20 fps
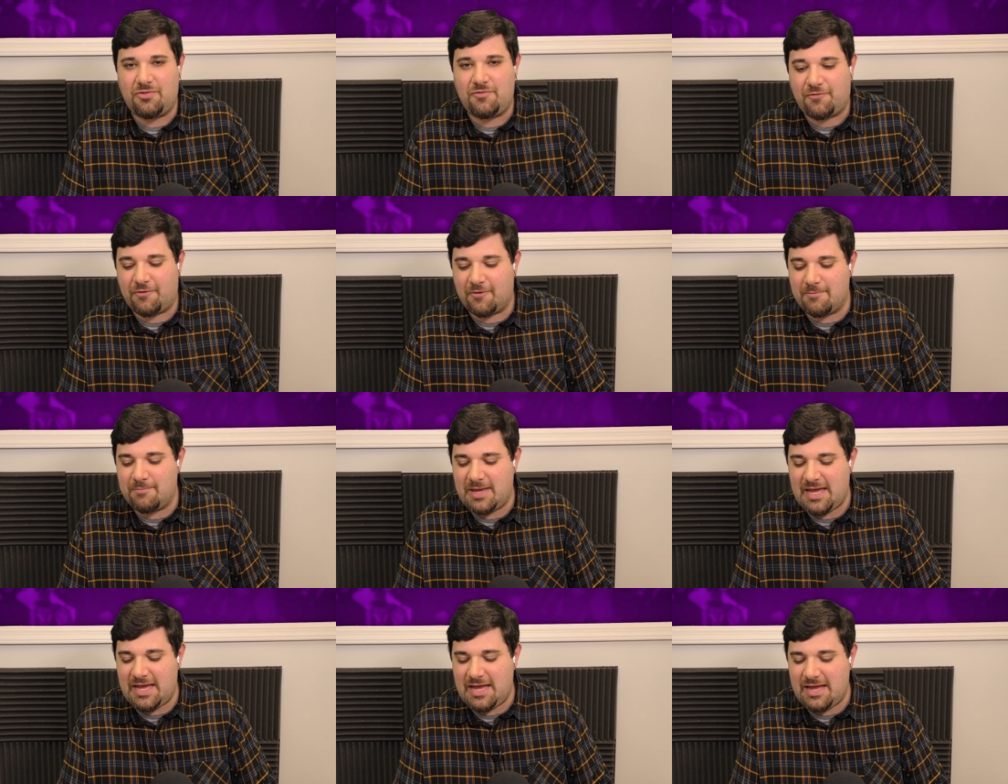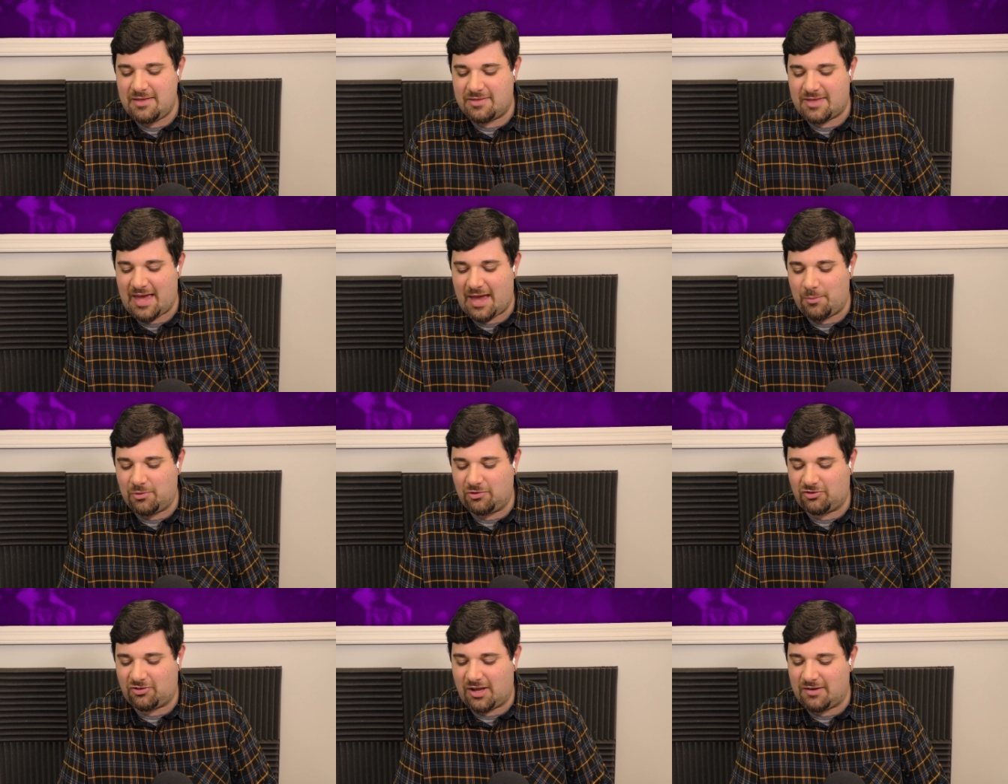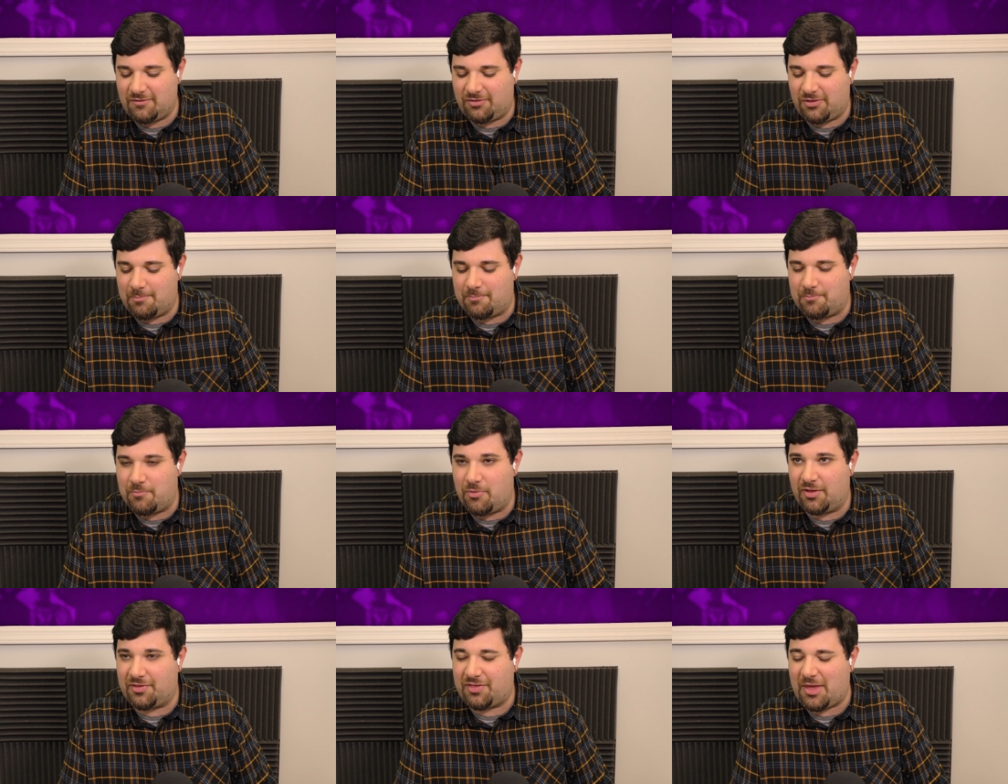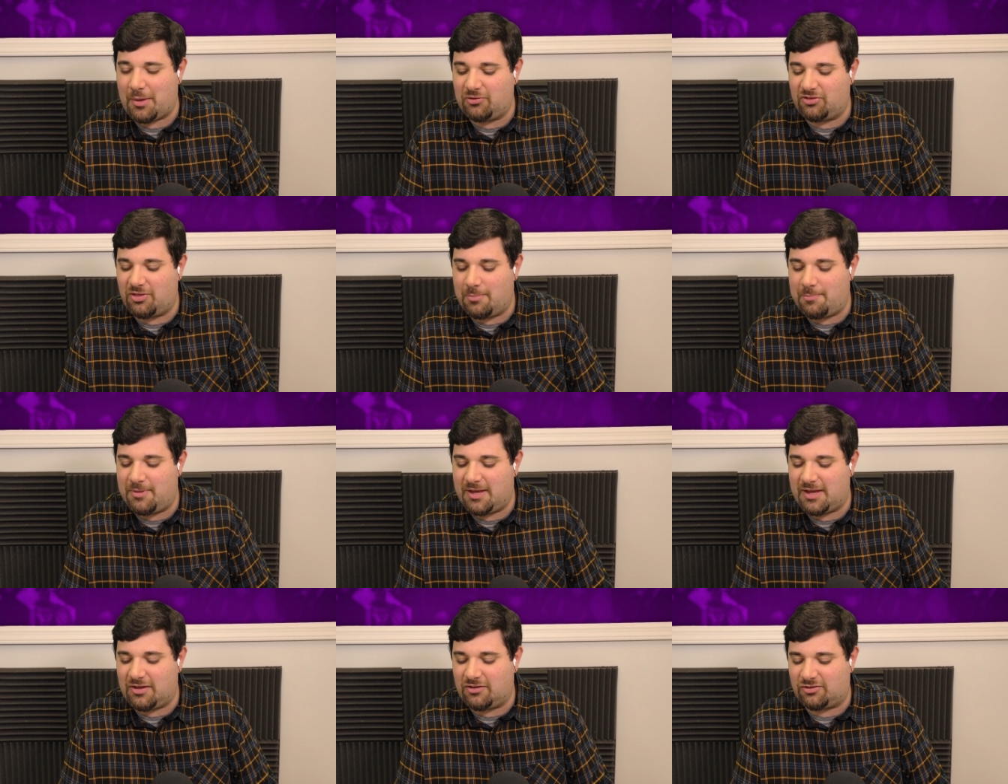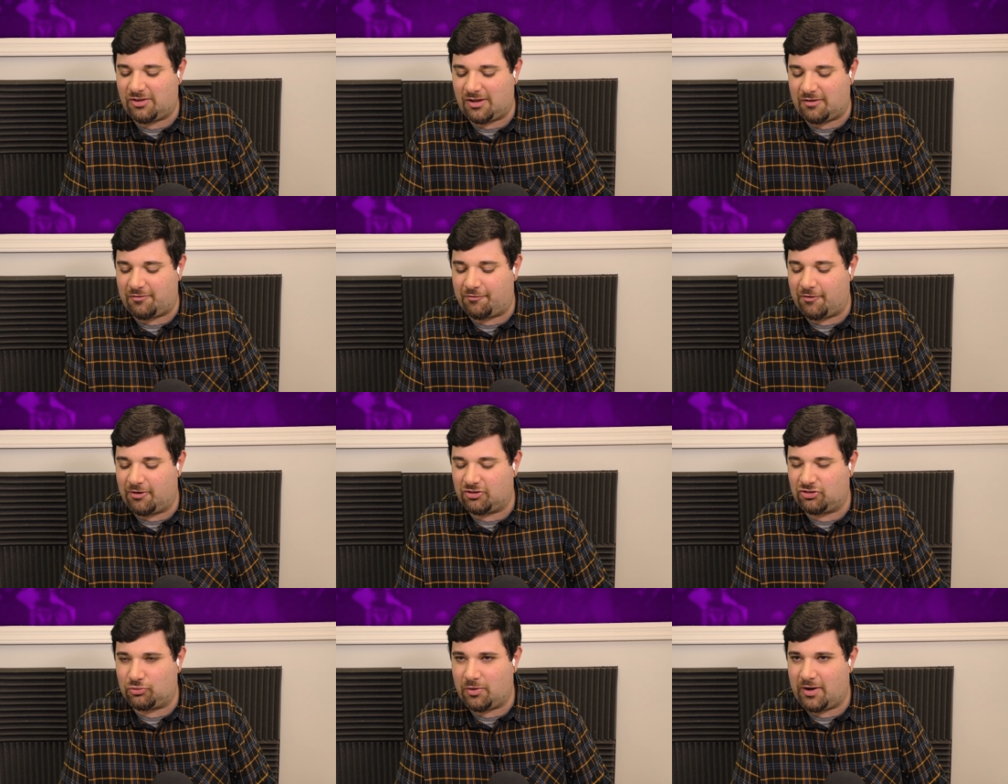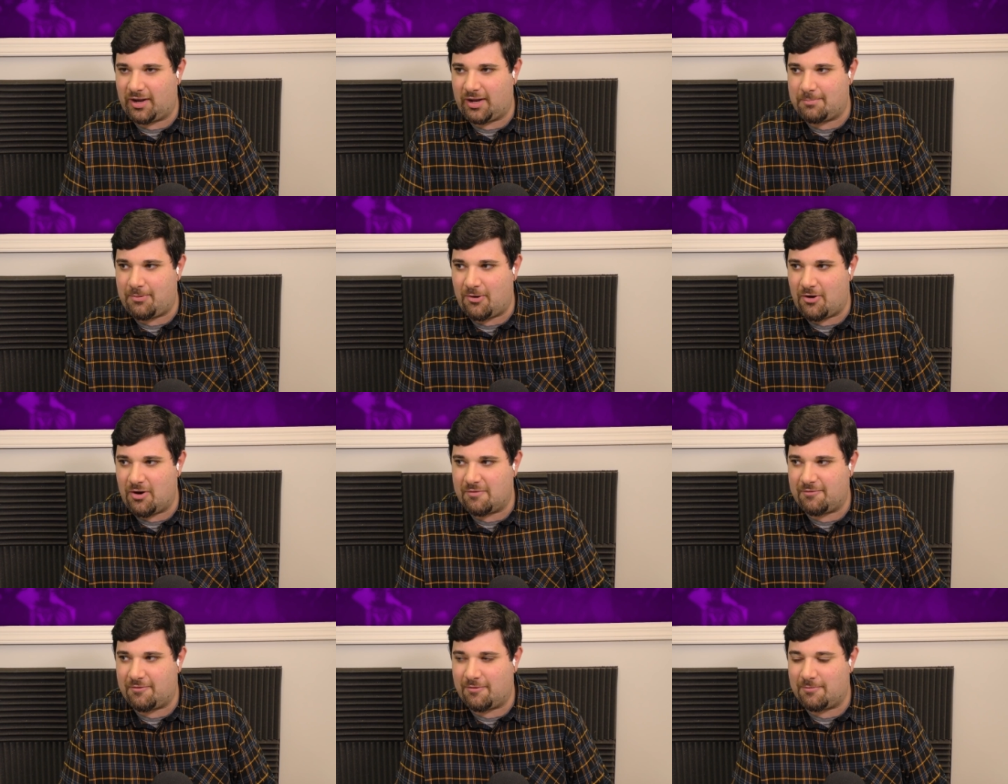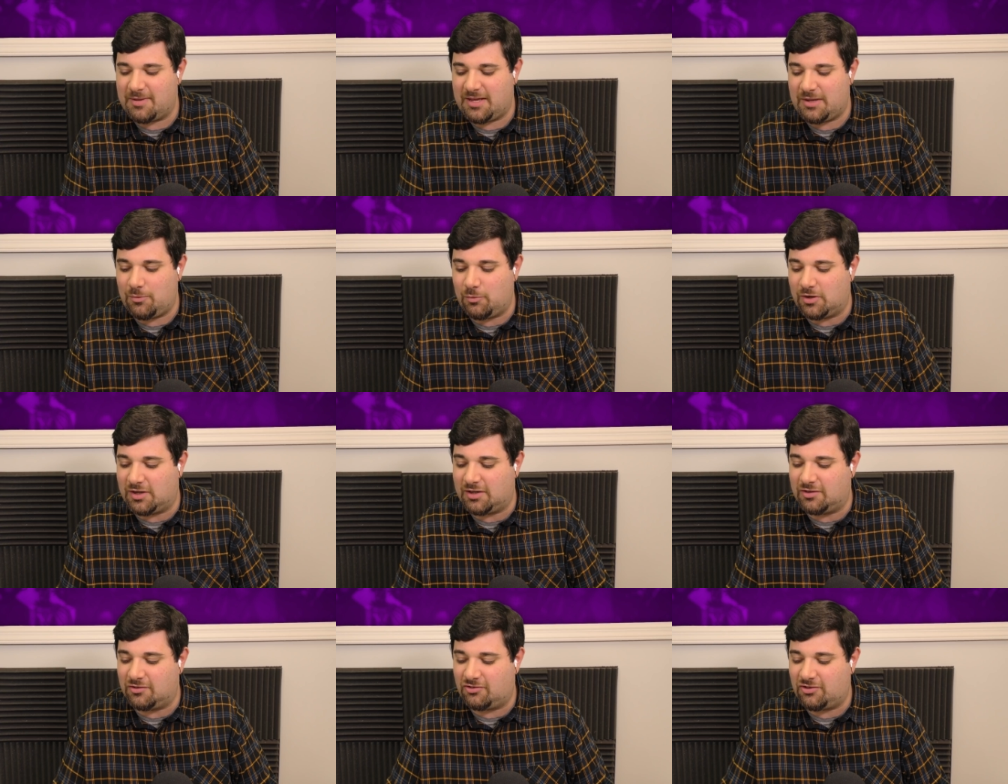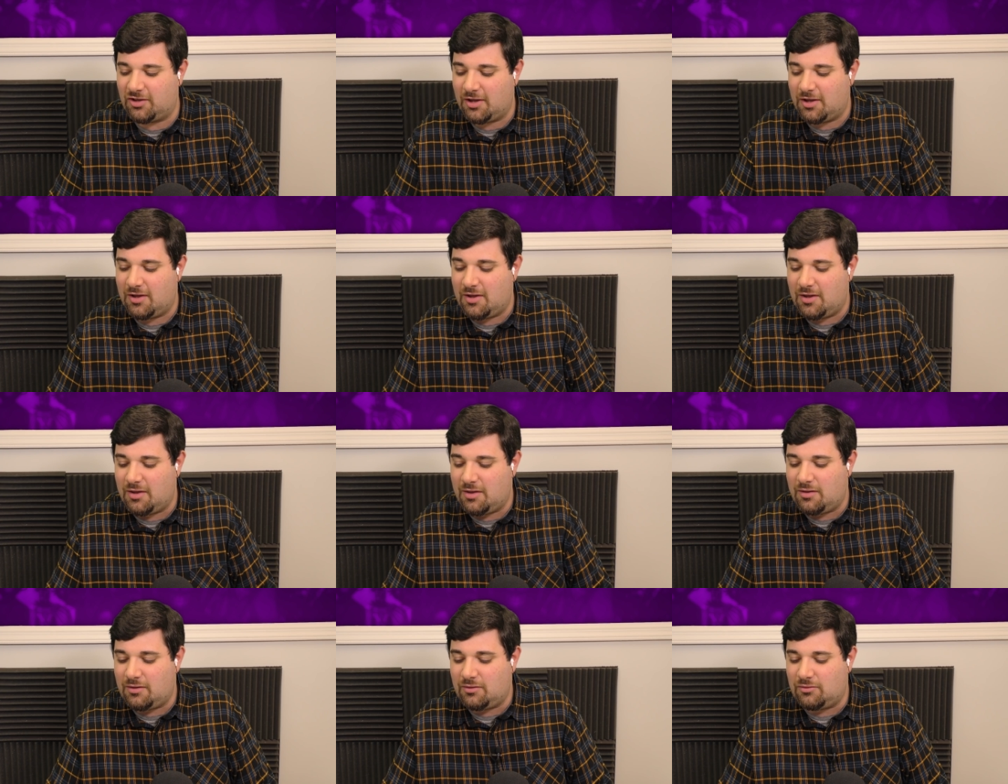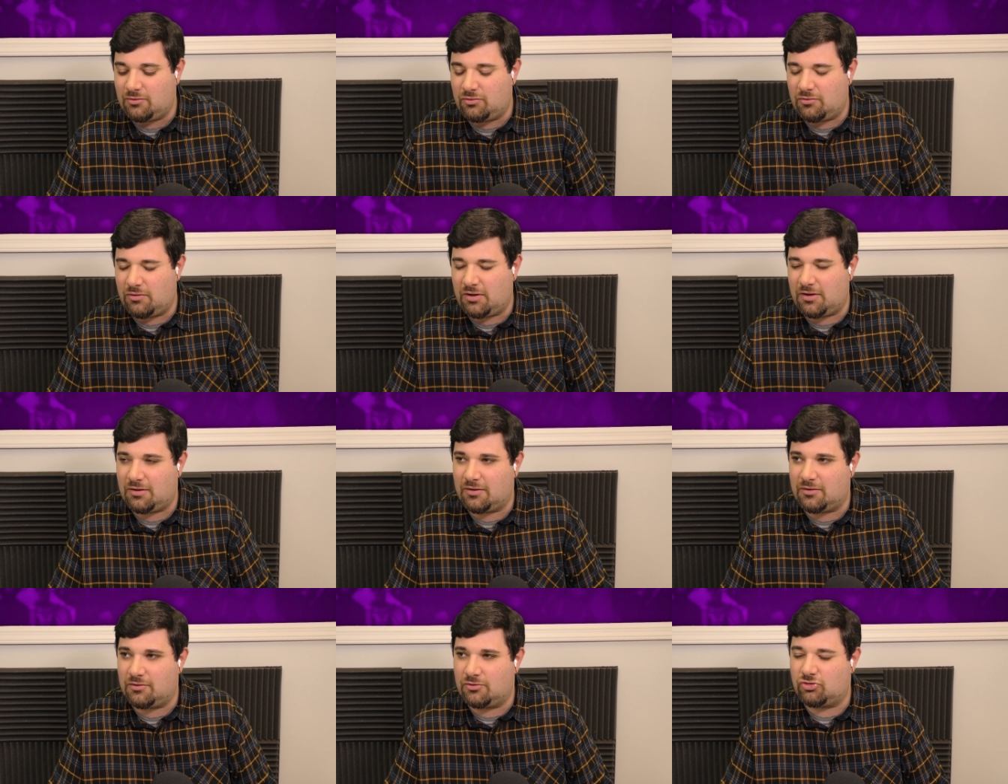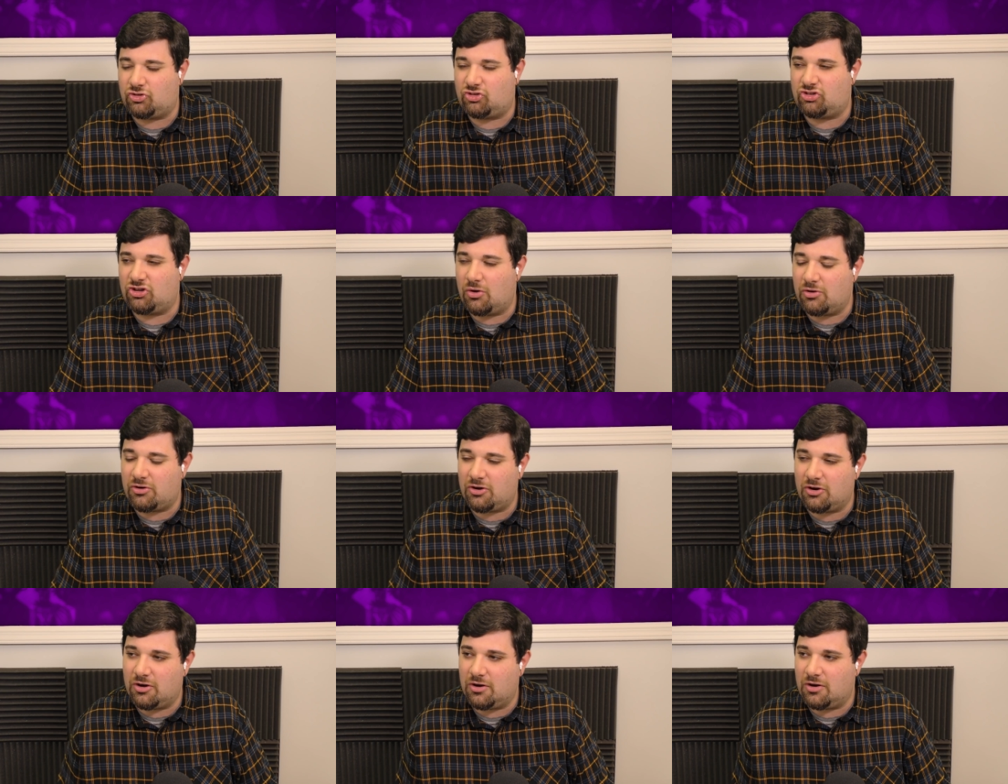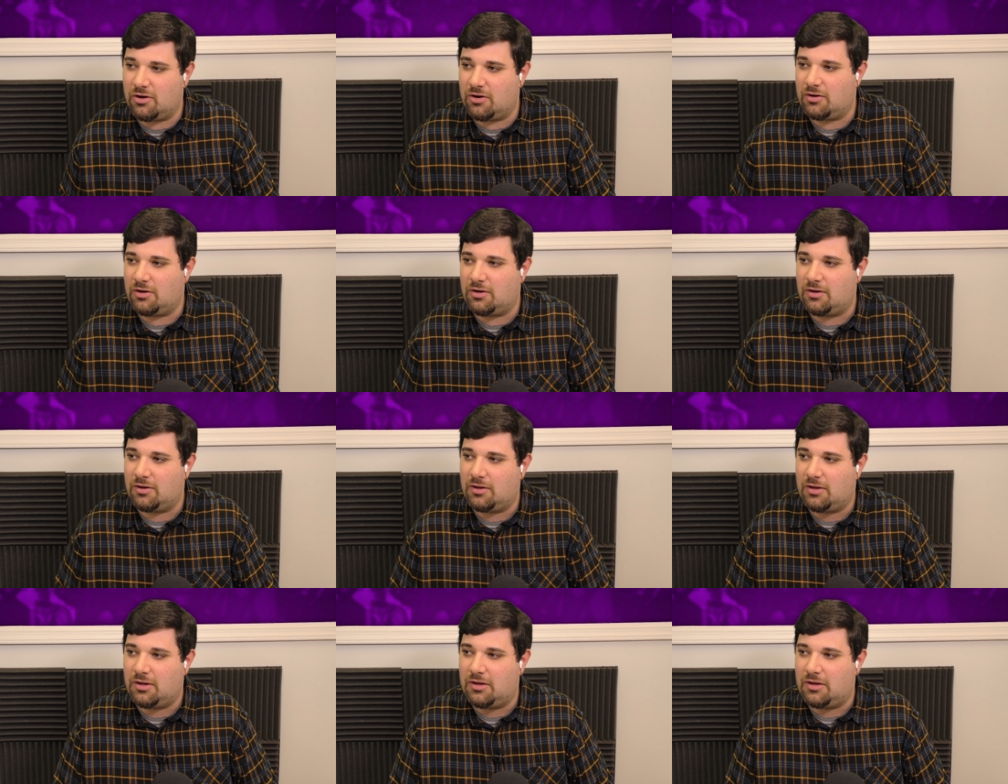For me, that was kind of that was the biggest like frustrating part for me was Joker.